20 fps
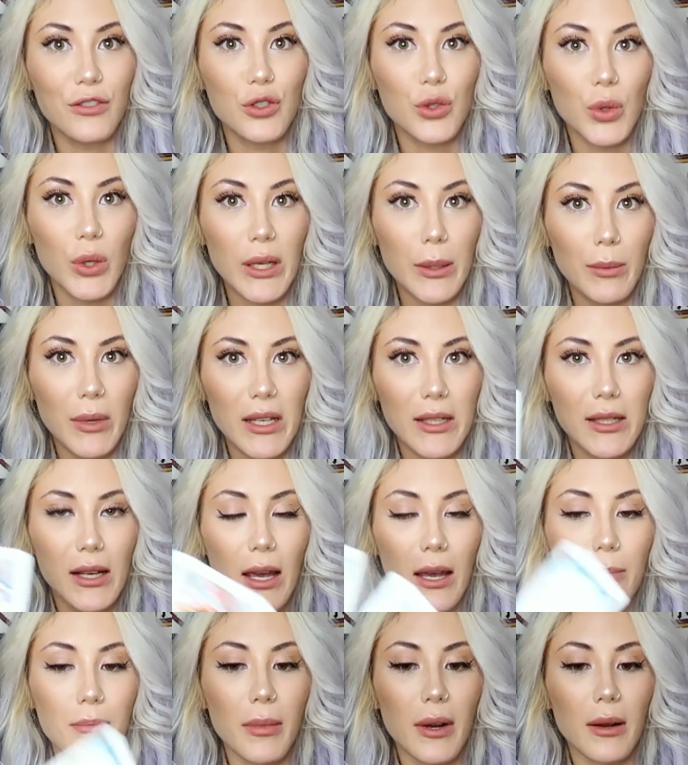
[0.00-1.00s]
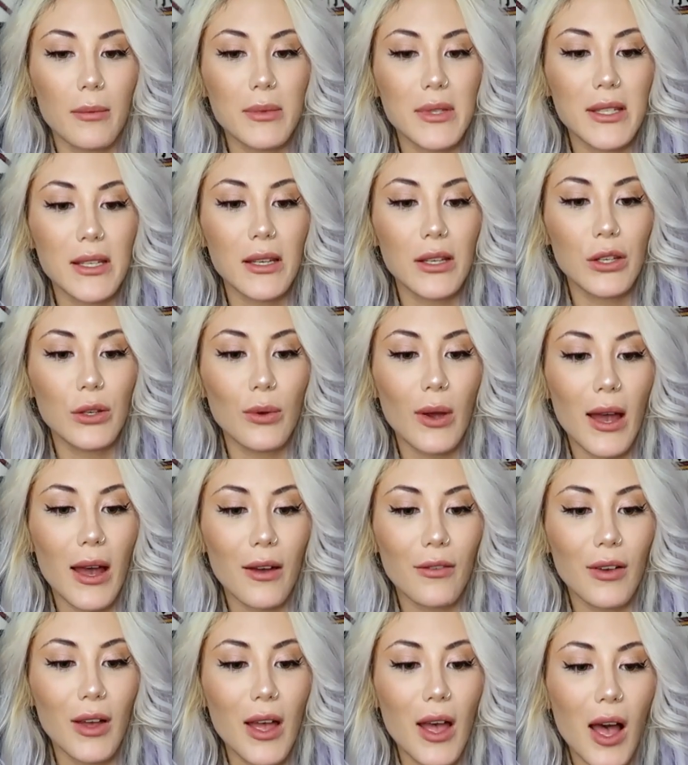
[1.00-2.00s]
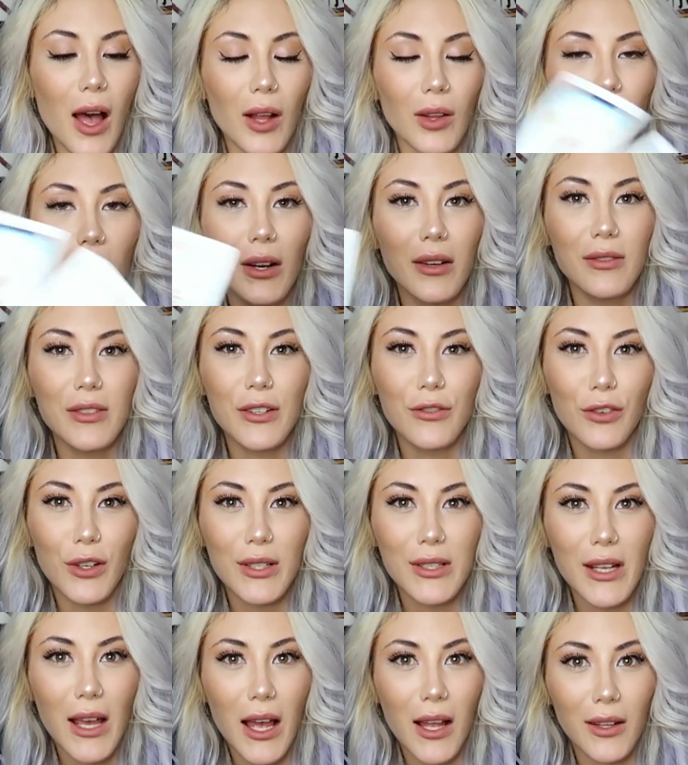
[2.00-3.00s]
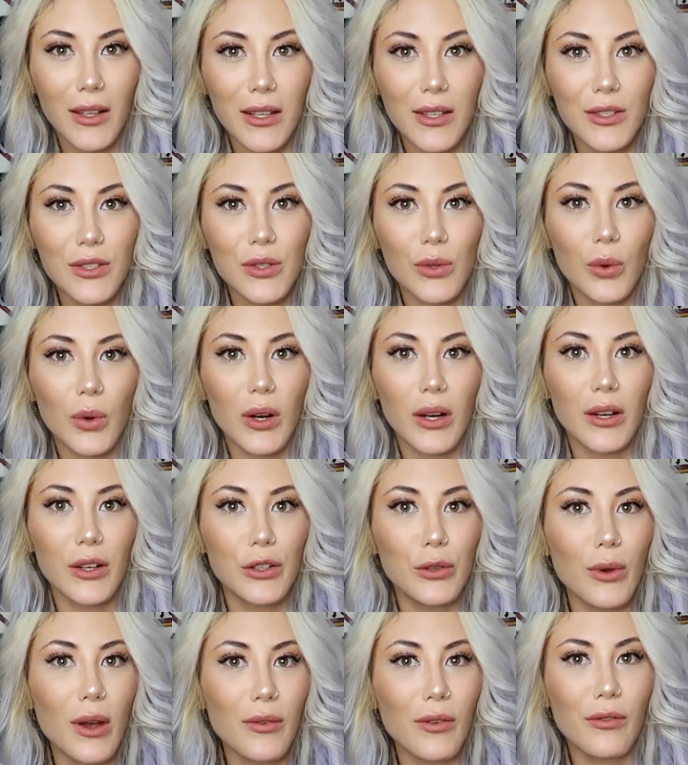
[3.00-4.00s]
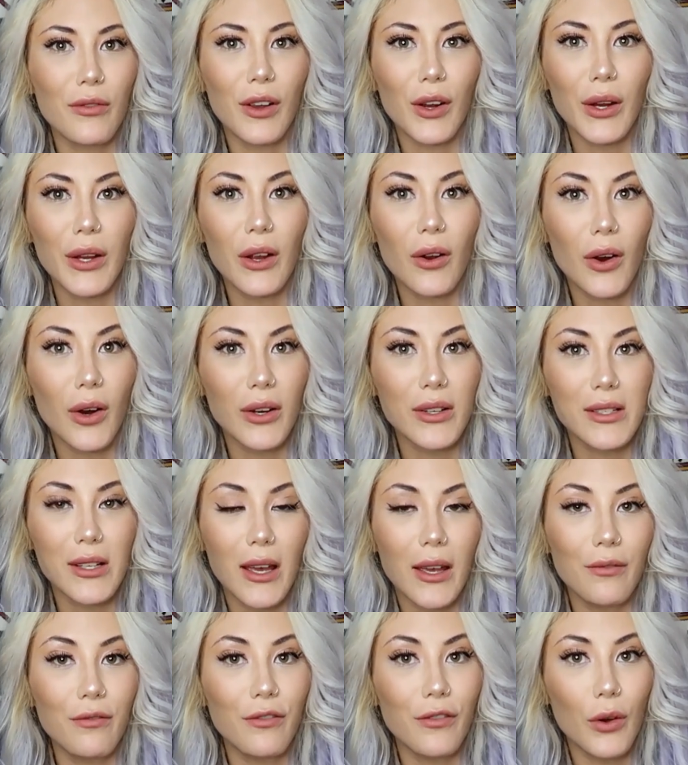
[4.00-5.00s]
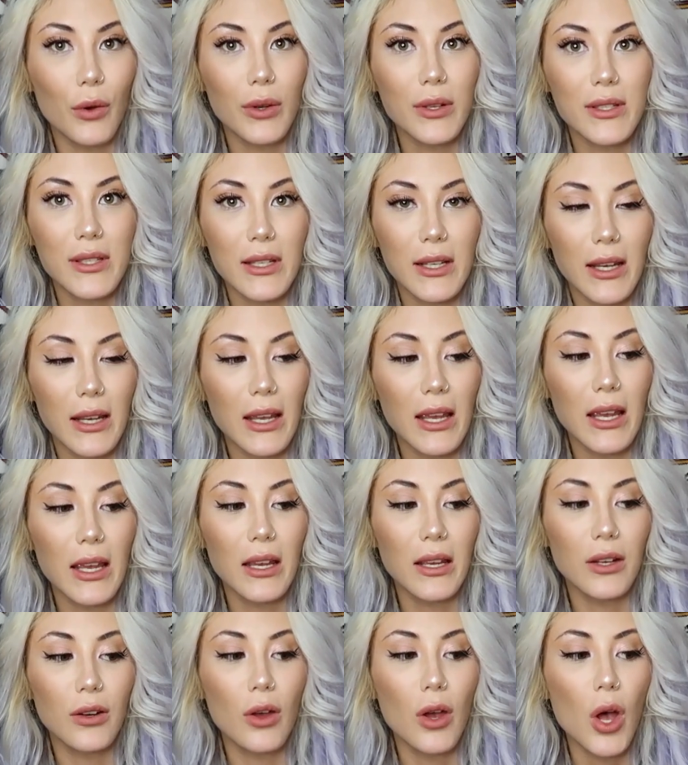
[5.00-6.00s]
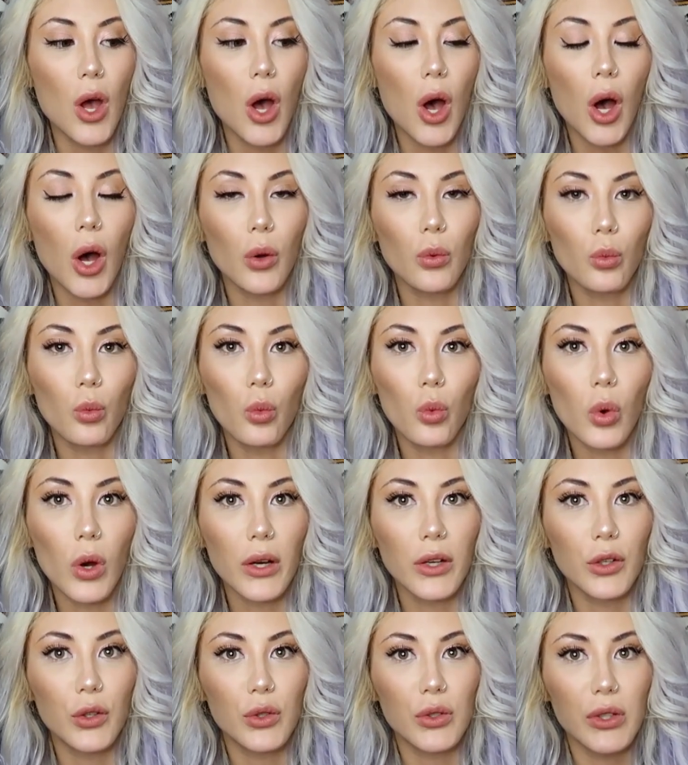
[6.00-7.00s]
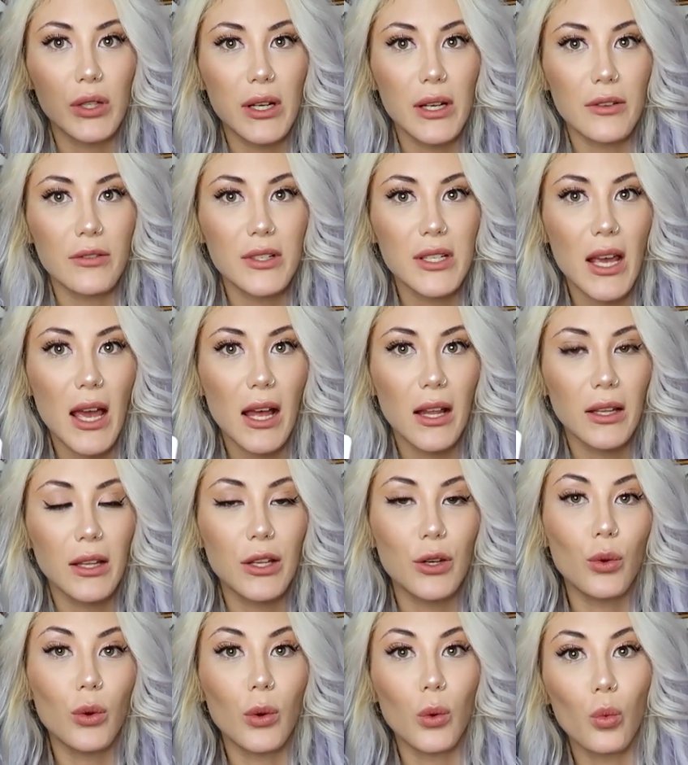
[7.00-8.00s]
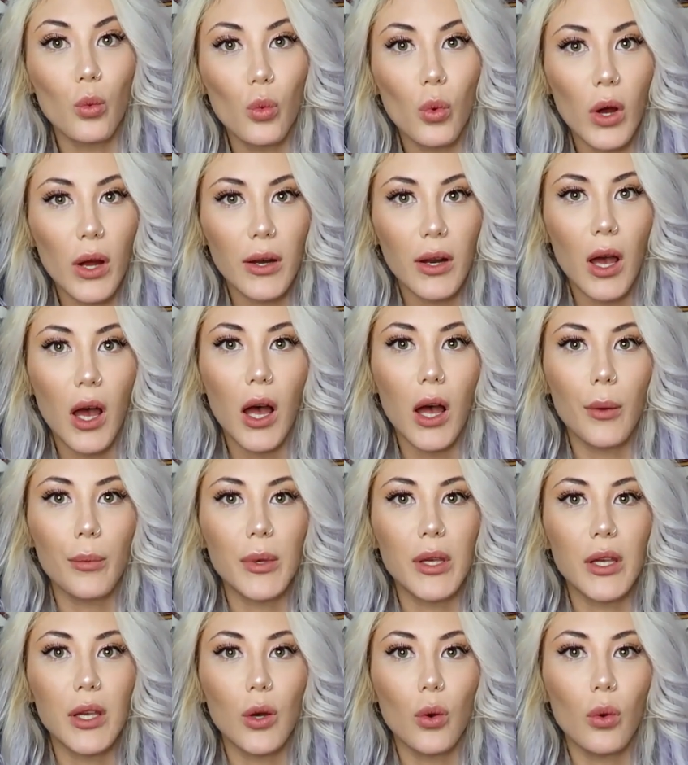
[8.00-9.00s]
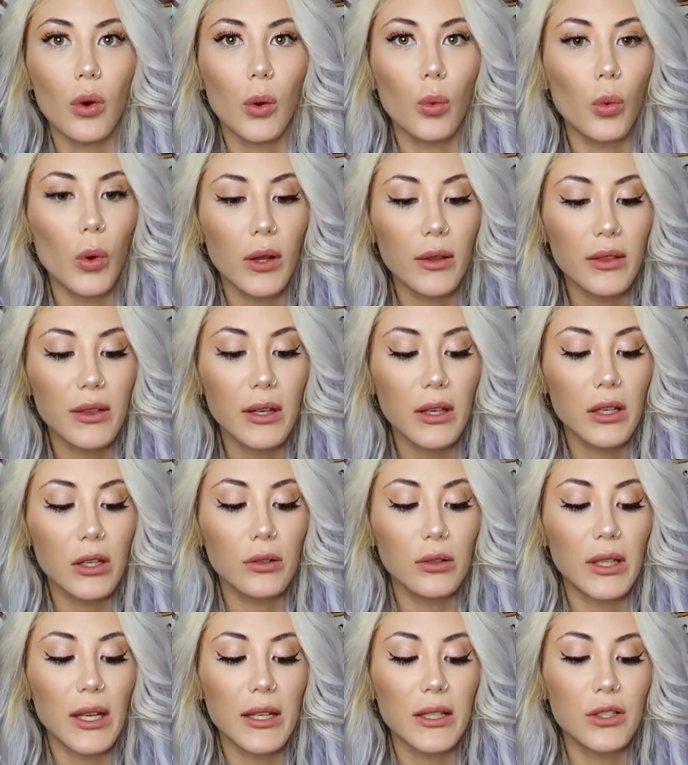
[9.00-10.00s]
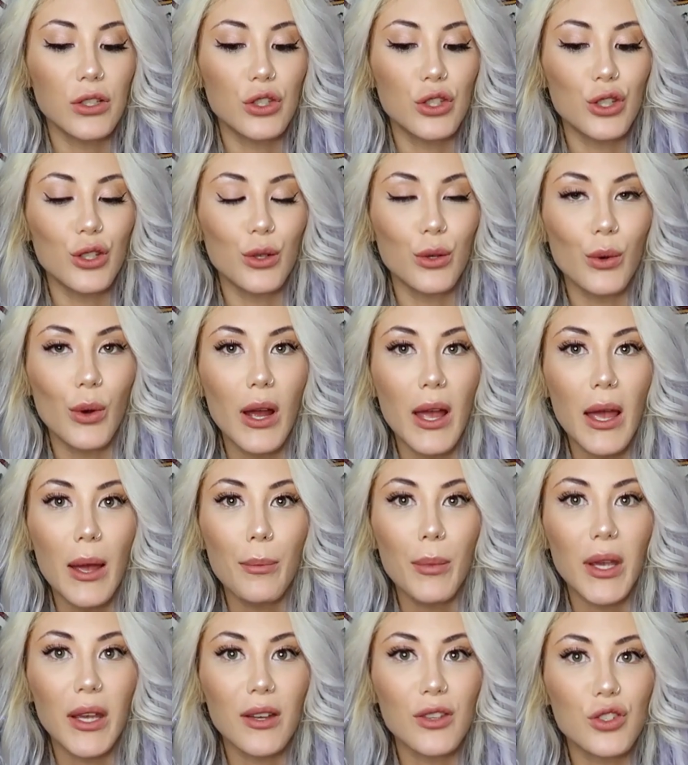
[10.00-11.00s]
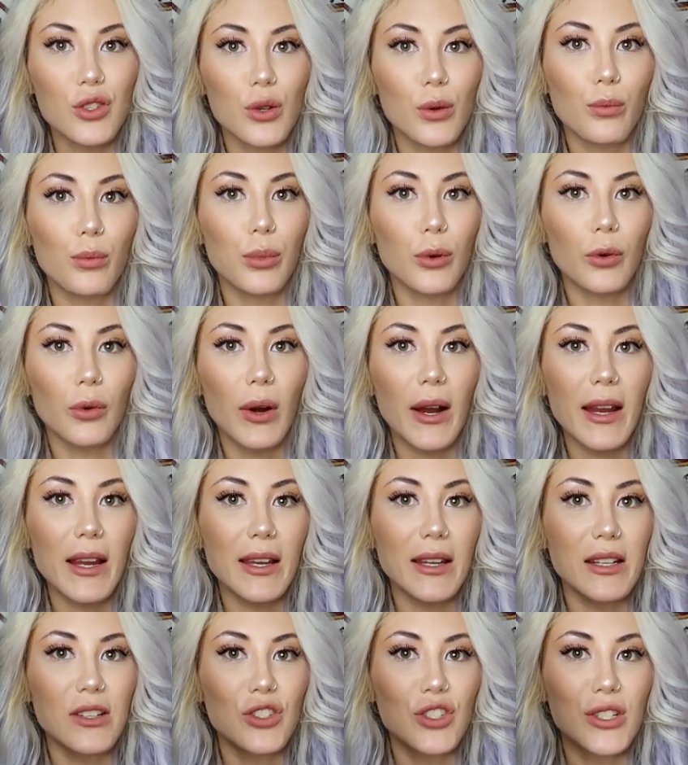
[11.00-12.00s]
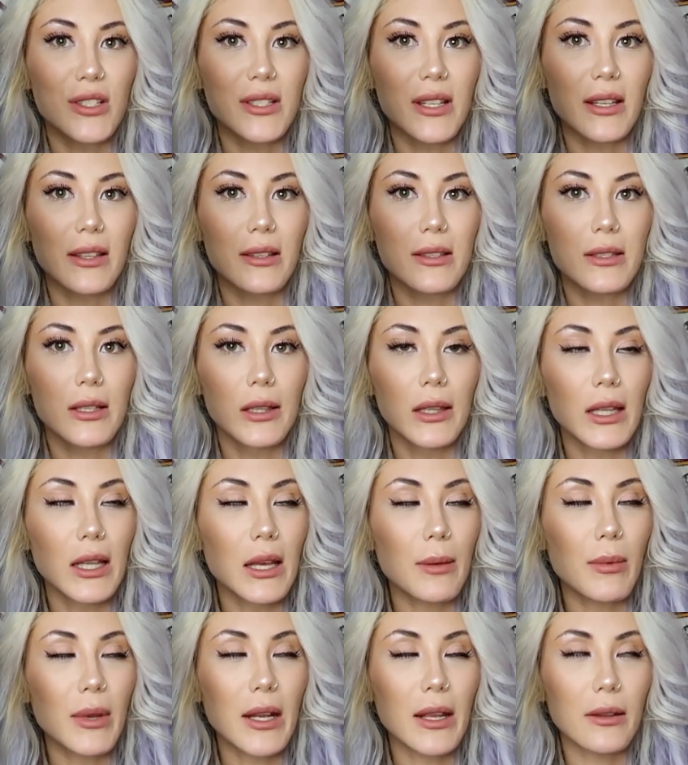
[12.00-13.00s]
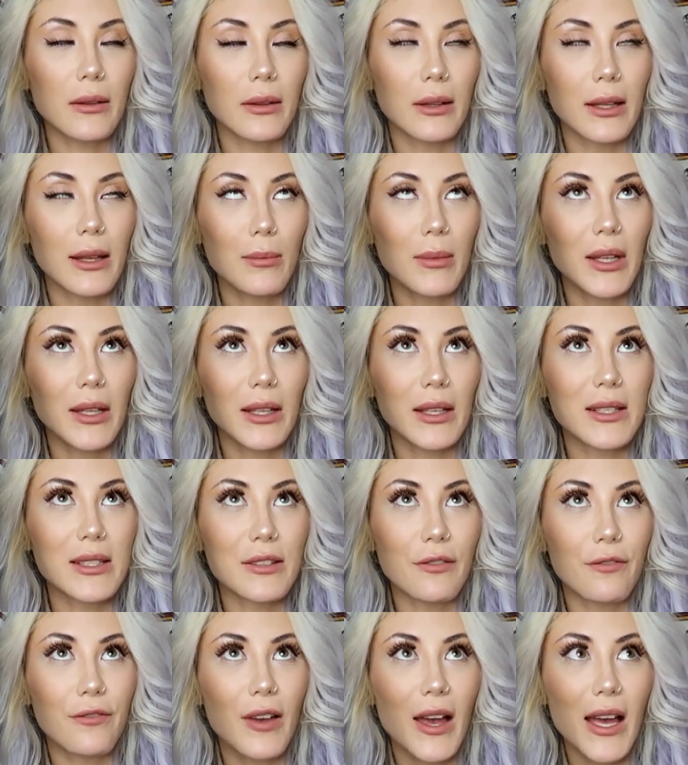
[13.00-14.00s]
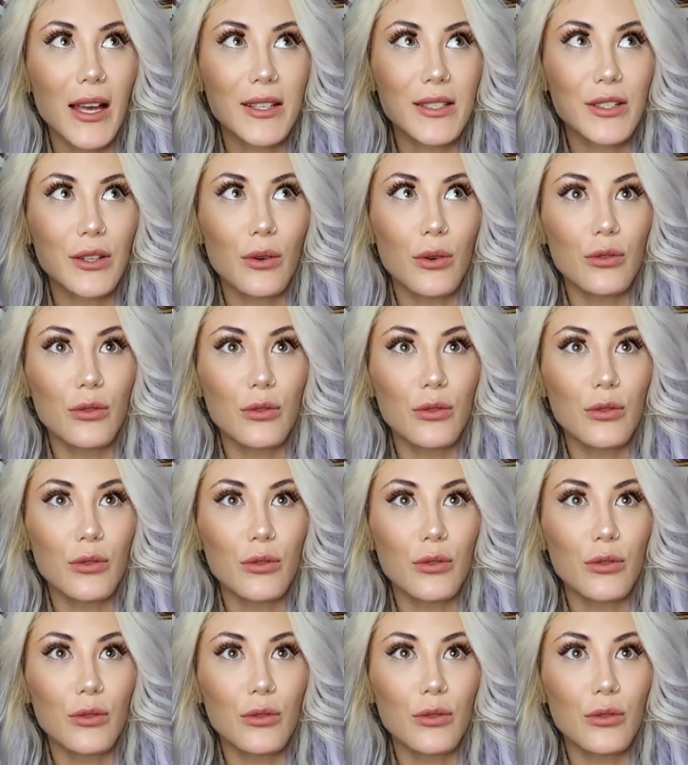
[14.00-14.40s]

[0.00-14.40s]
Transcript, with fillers: dreamy type, but I'm seeing you have a lot of different talents or you have a very hard time focusing in on one creative talent or one hobby or one thing you'd like to do because your brain is just like this limit, limitless, vast